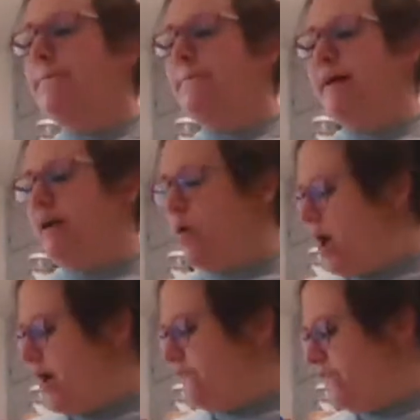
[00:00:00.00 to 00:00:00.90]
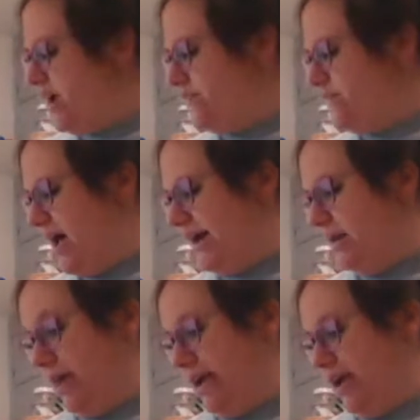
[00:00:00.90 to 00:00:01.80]
But a friend of mine,
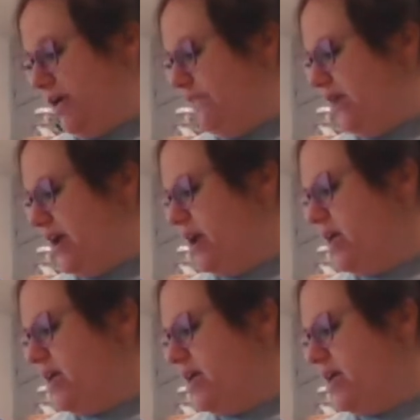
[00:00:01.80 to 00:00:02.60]
a baker friend,